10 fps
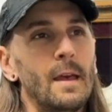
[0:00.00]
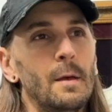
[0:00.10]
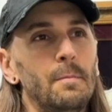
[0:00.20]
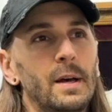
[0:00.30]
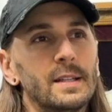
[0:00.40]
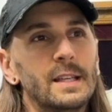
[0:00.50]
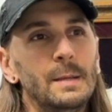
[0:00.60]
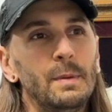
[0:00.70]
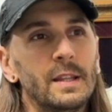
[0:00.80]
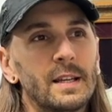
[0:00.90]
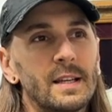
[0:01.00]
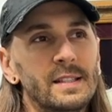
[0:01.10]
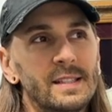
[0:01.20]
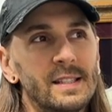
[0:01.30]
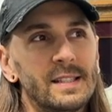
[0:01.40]
but keeping the
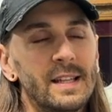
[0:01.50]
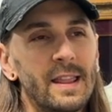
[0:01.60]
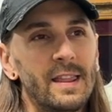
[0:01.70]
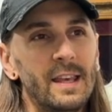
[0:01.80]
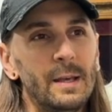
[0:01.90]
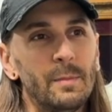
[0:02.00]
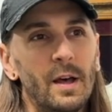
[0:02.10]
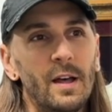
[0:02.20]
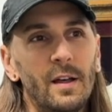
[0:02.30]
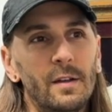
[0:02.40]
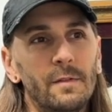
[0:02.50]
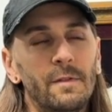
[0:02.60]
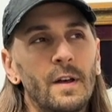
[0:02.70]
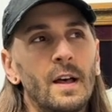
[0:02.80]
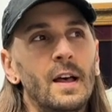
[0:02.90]
consistent theme of
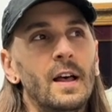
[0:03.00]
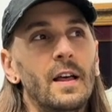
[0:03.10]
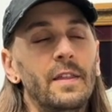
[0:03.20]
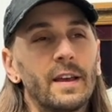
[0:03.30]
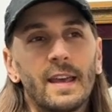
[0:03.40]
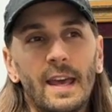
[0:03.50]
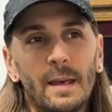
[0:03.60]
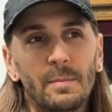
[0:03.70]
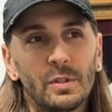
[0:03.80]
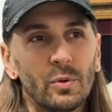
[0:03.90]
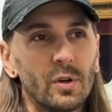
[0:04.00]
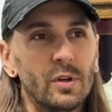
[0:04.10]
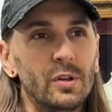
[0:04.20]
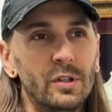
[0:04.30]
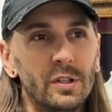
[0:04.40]
the caped or
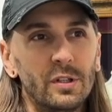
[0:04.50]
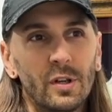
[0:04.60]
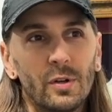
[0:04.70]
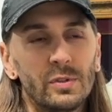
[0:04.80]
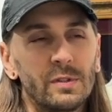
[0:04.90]
hooded ghost